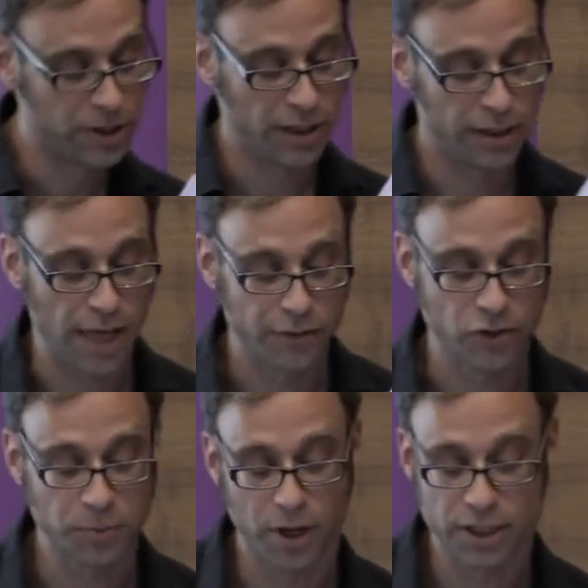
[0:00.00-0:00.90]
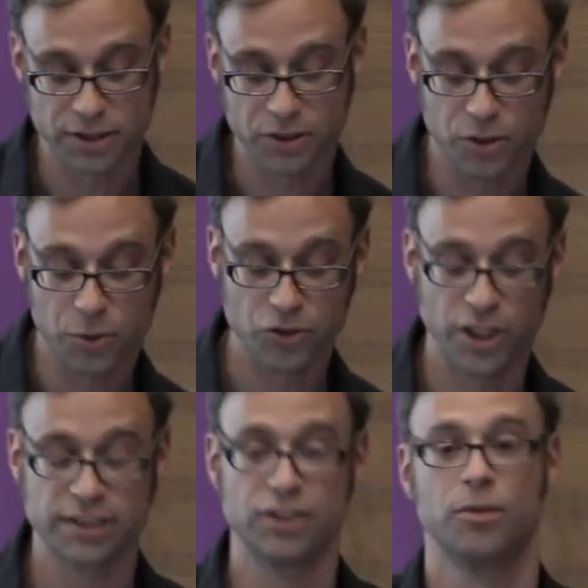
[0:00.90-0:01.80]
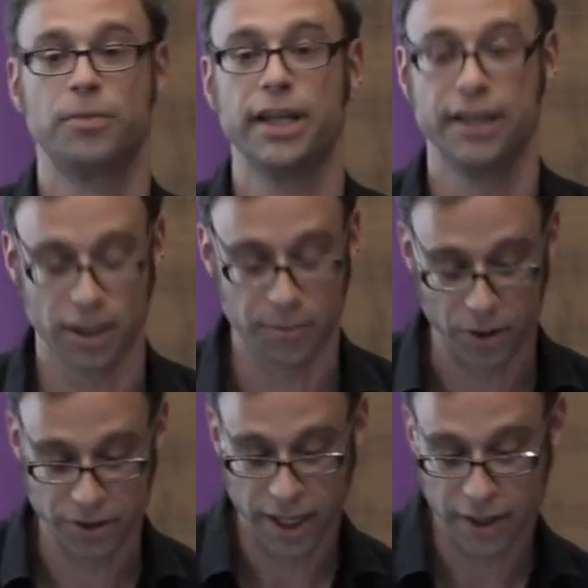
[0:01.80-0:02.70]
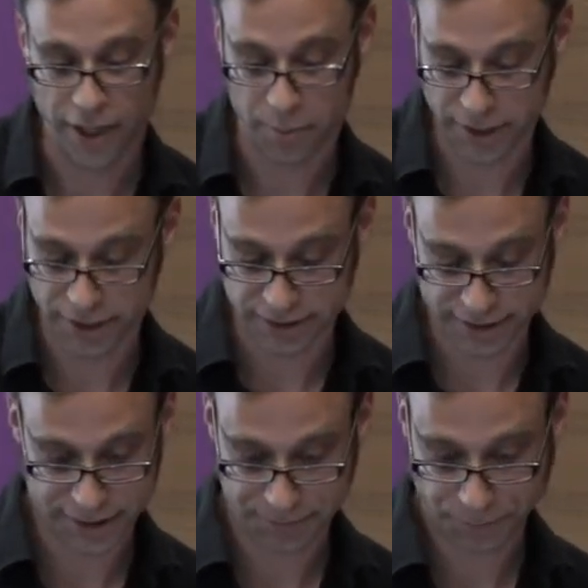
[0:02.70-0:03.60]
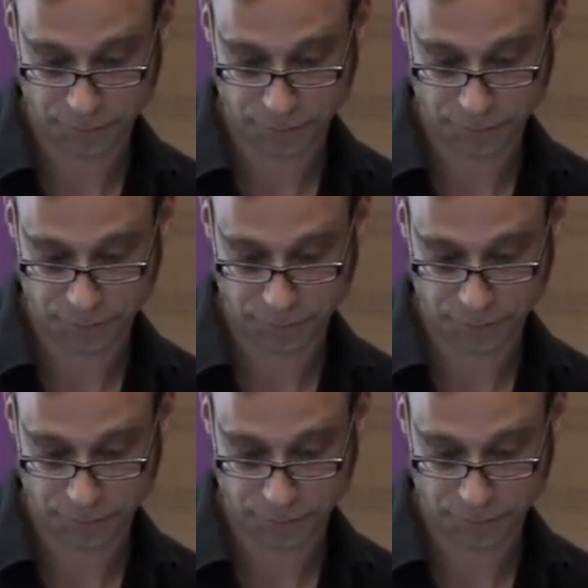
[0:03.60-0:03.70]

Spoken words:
than the average person who just is complaining about their bins.